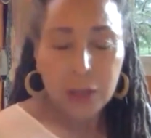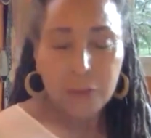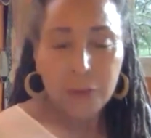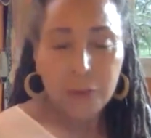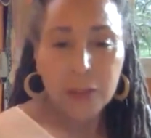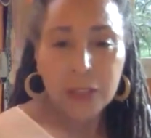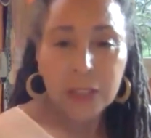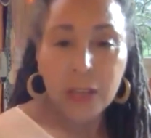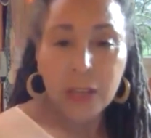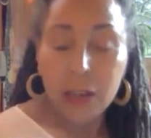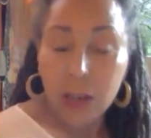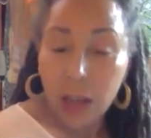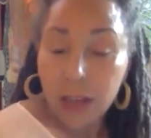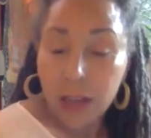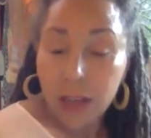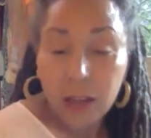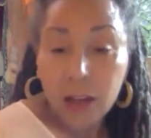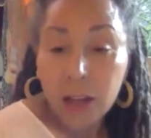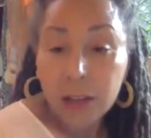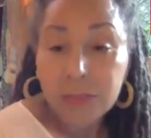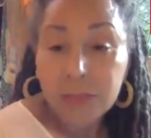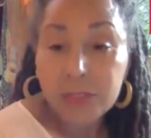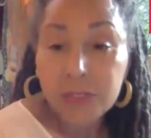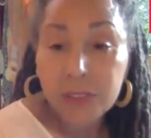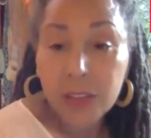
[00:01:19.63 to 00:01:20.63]
The, like
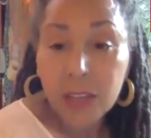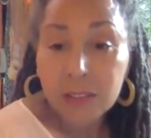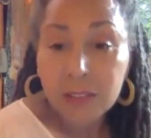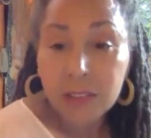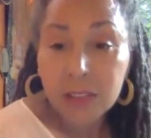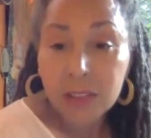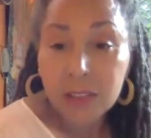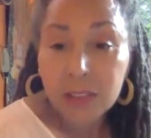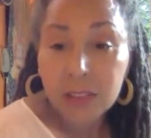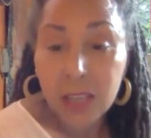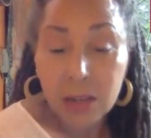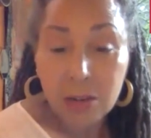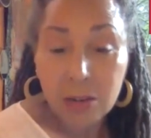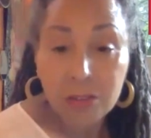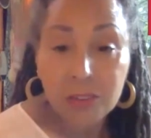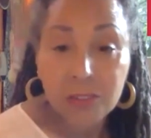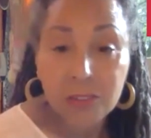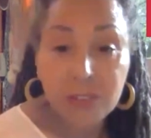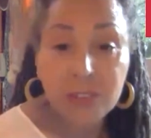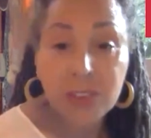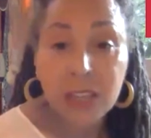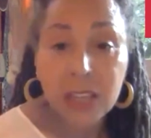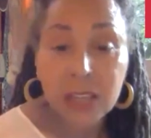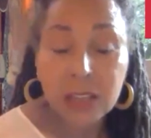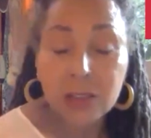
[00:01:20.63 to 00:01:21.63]
I've said, the
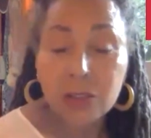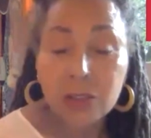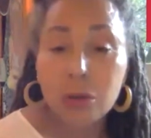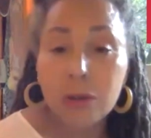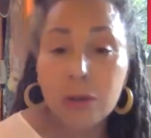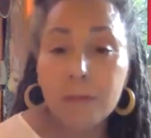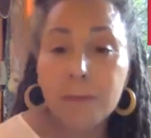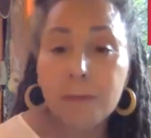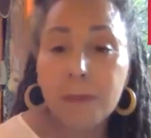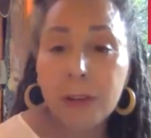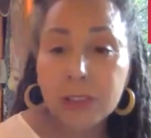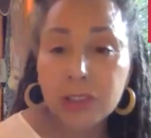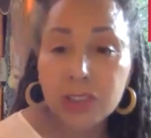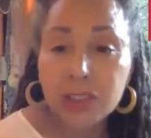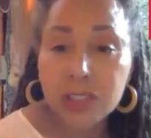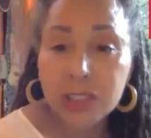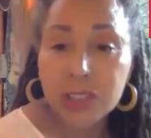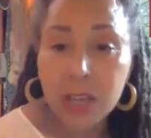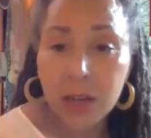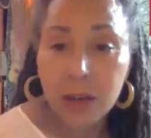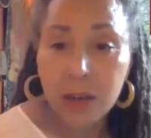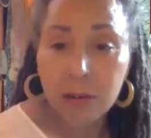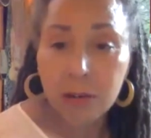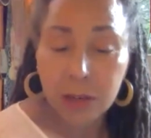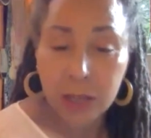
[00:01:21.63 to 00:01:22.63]
nearest thing to a
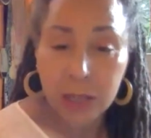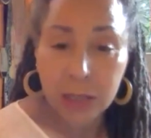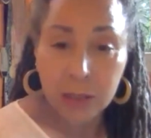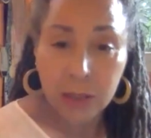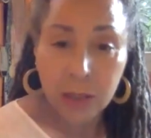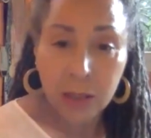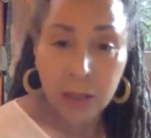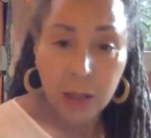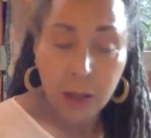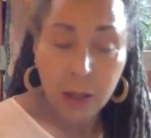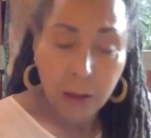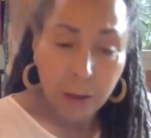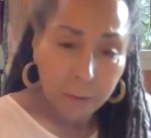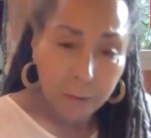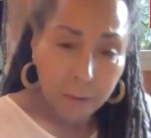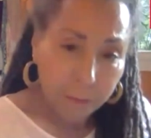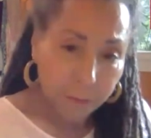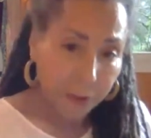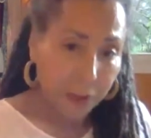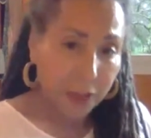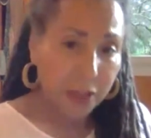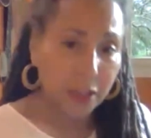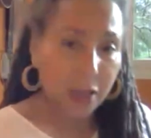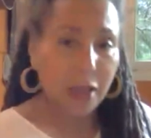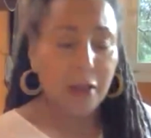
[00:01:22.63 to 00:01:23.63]
vegetarian
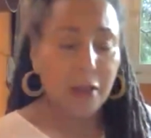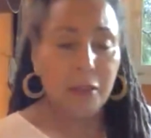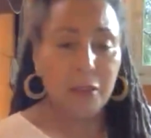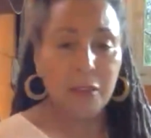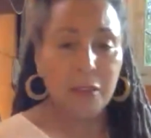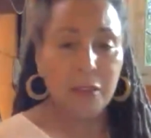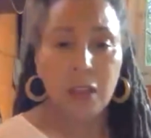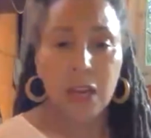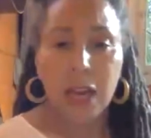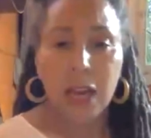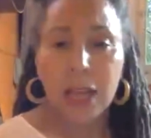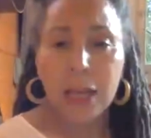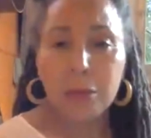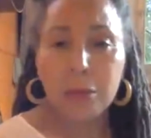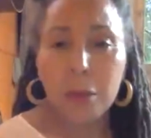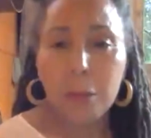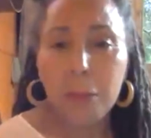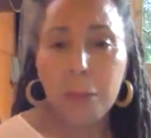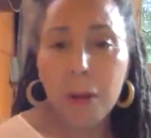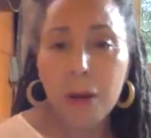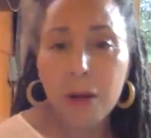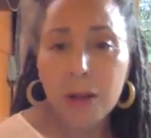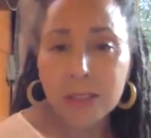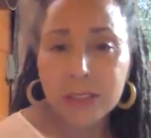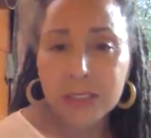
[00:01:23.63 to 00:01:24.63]
vicar that the Labour
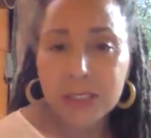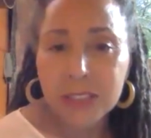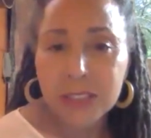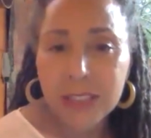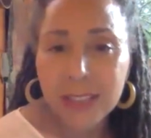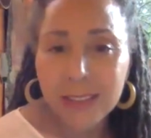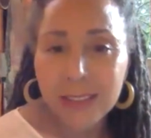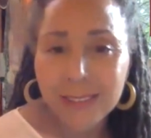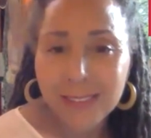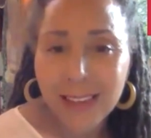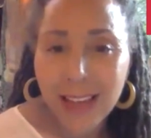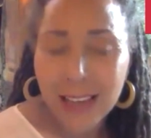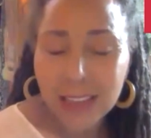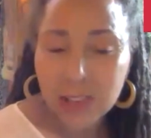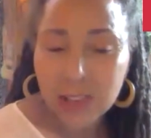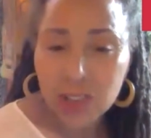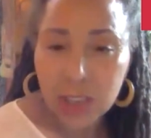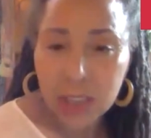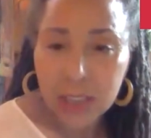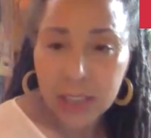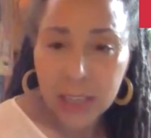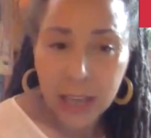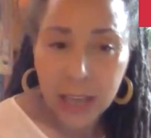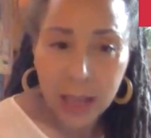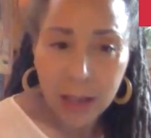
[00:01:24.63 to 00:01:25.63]
Party has
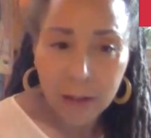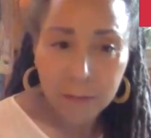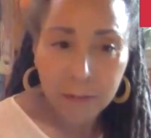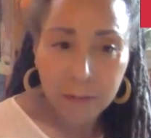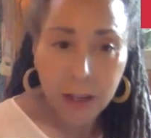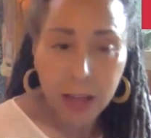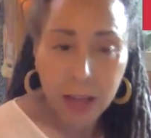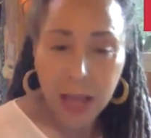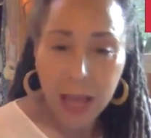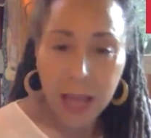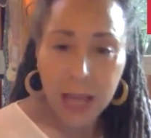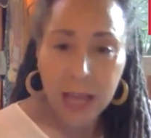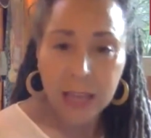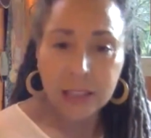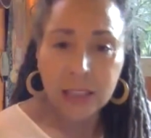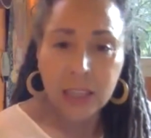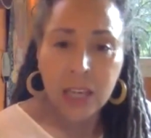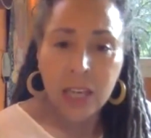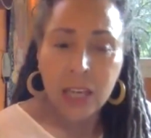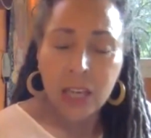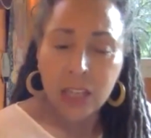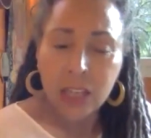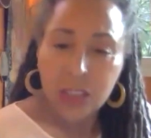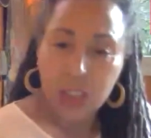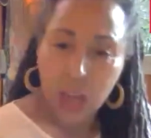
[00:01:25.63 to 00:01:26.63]
actually ever had,
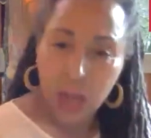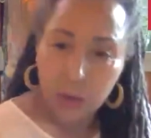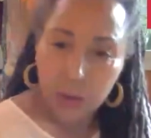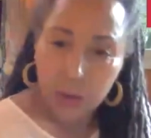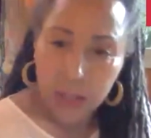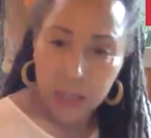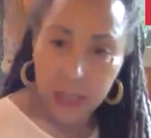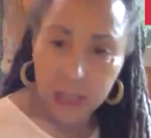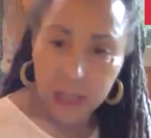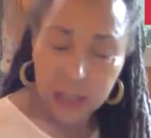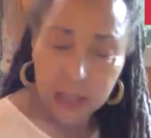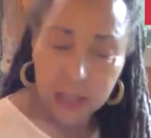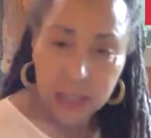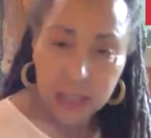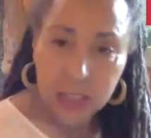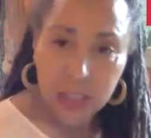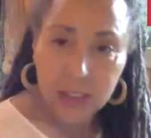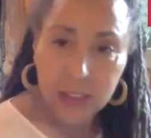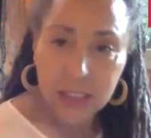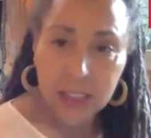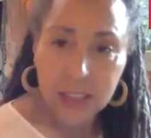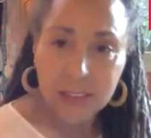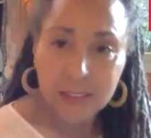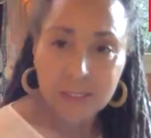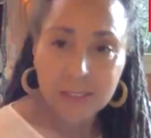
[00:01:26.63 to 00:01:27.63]
going
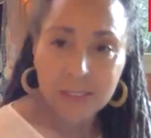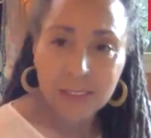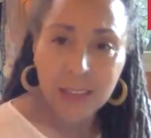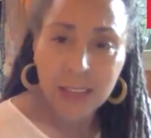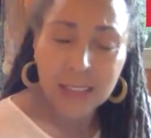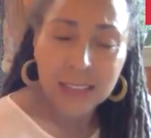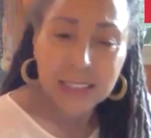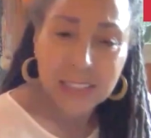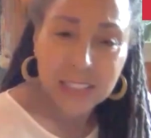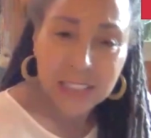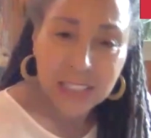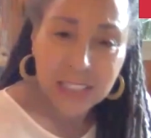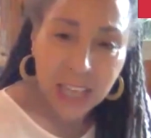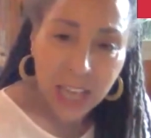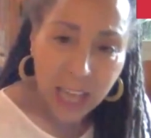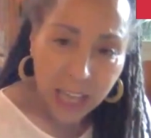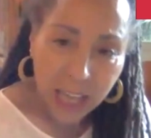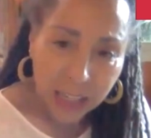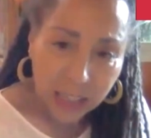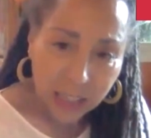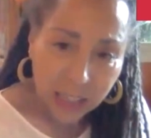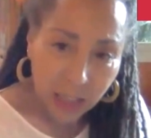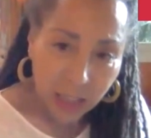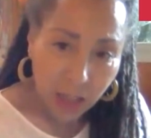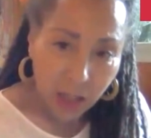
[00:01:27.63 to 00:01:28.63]
into these
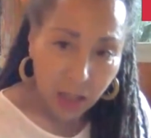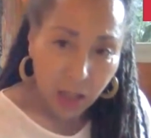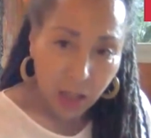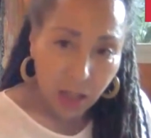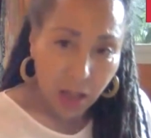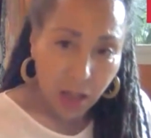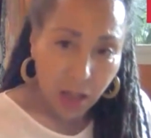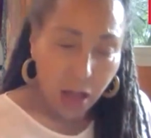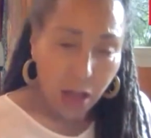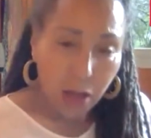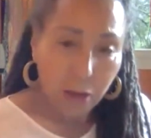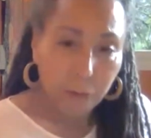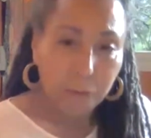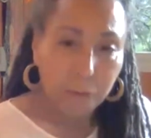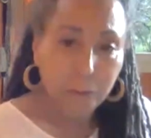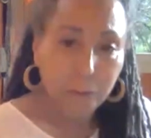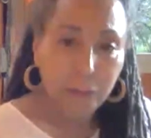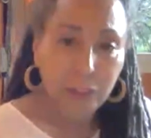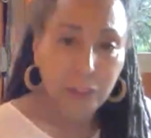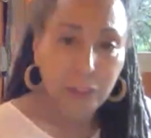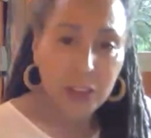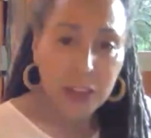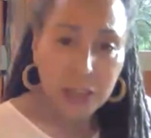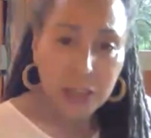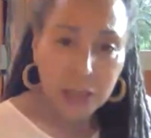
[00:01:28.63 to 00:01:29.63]
den of
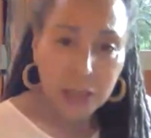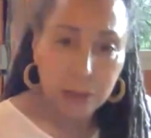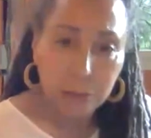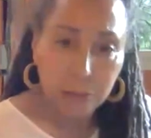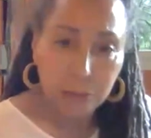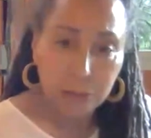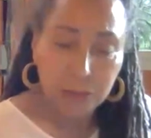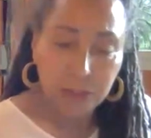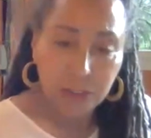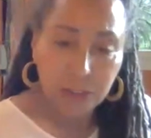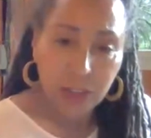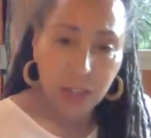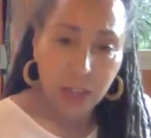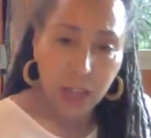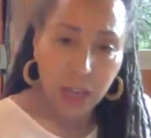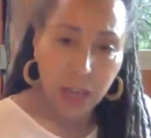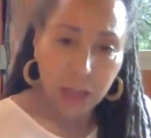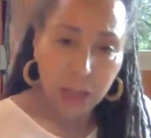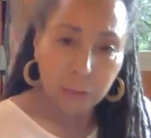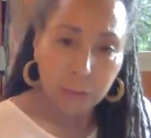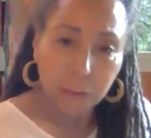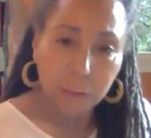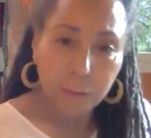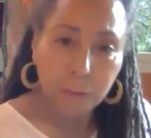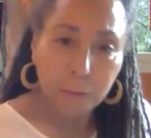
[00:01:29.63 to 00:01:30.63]
thieves
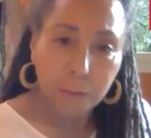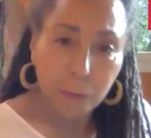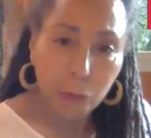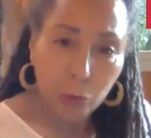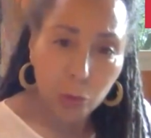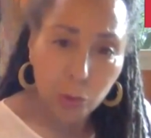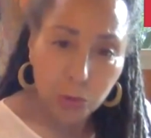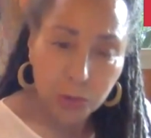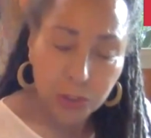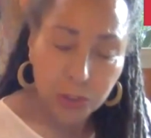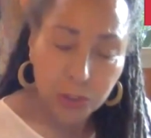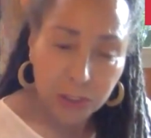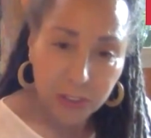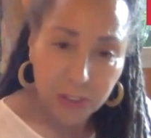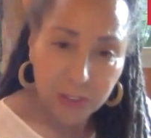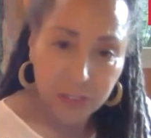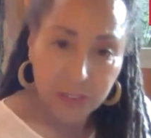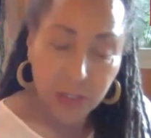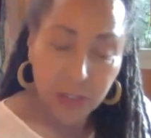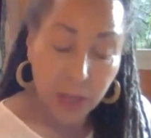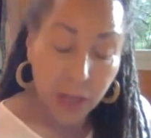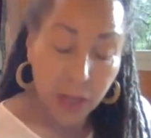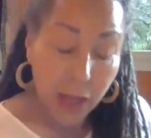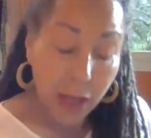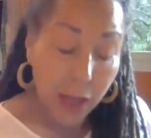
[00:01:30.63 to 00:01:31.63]
and
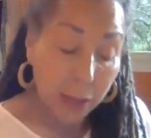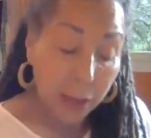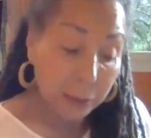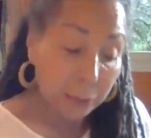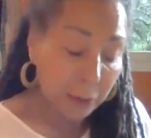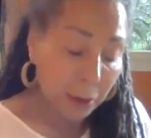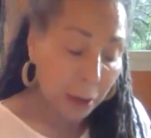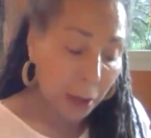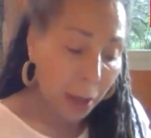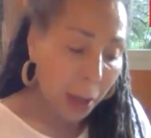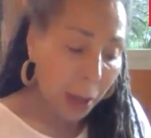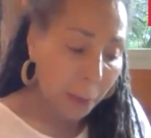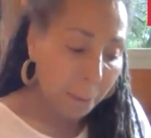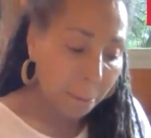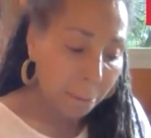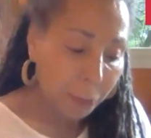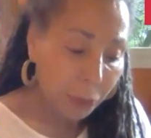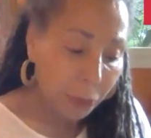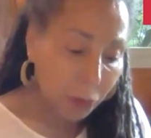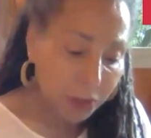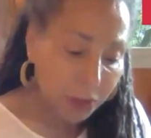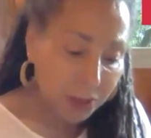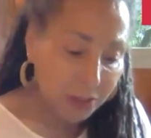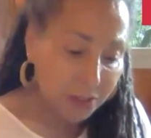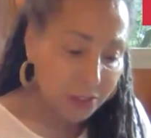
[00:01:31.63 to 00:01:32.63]
frauders and, and
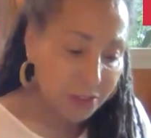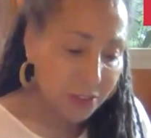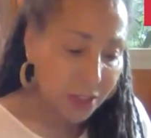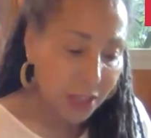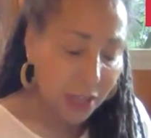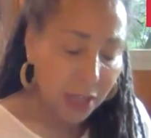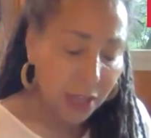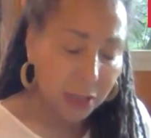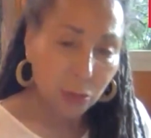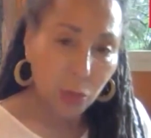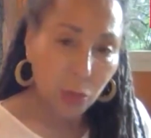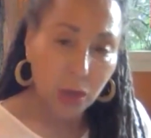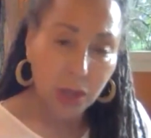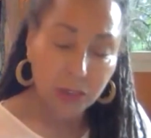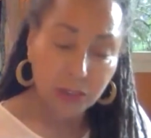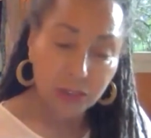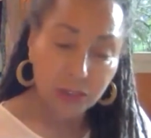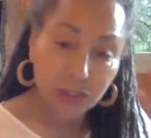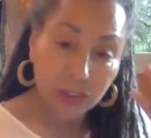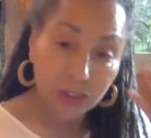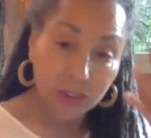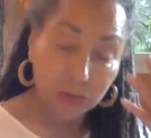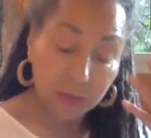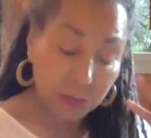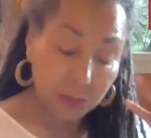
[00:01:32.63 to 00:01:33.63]
bullies and worse,
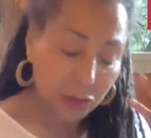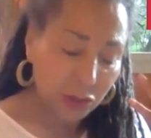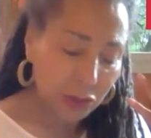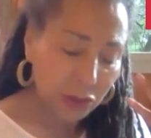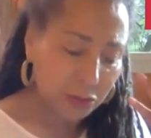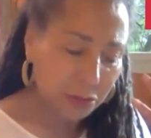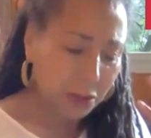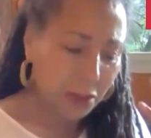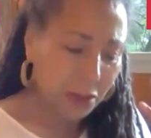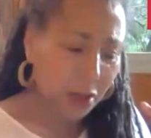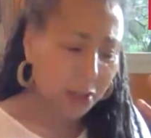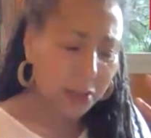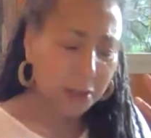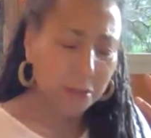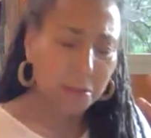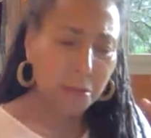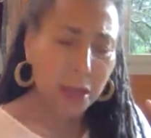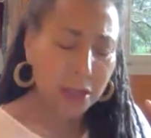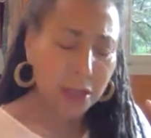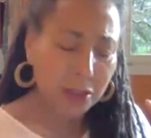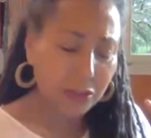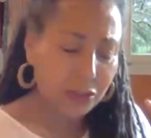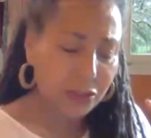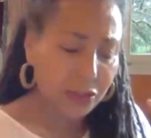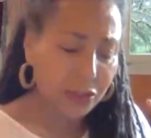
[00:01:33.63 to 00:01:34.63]
just, just kind of
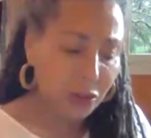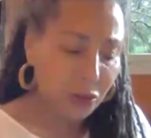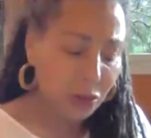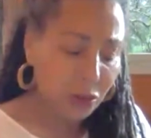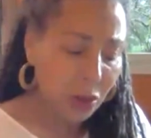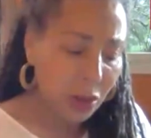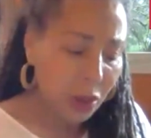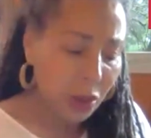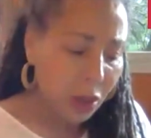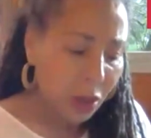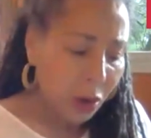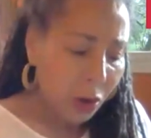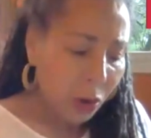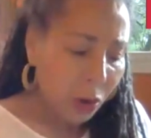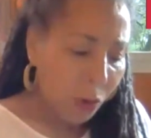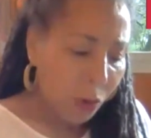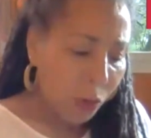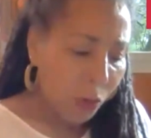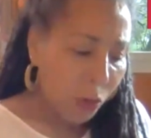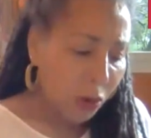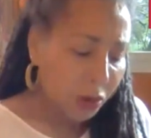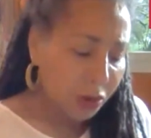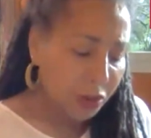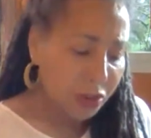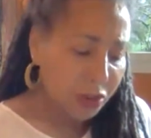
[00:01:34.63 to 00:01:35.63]
makes you
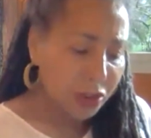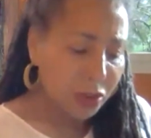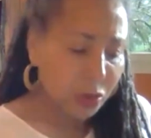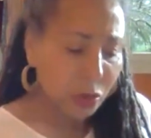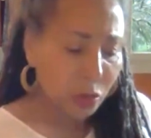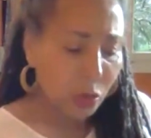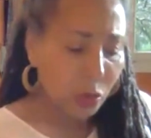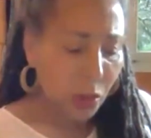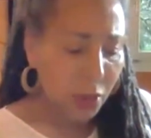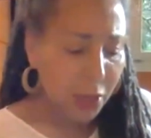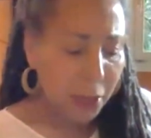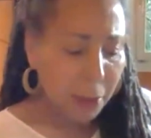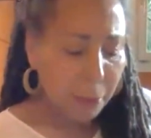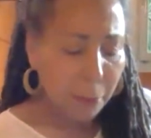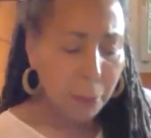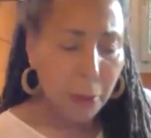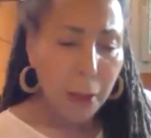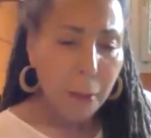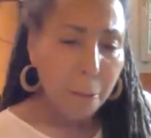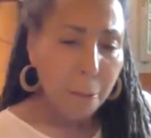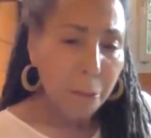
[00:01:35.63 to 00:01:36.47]
want mm. to weep.